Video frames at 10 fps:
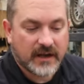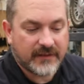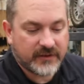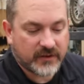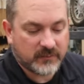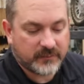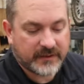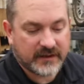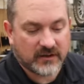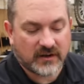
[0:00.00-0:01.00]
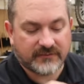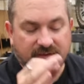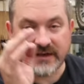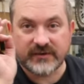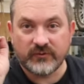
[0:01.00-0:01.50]
and then you can peel off
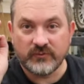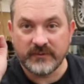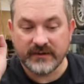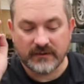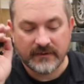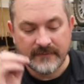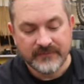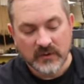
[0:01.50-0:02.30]
that two mil.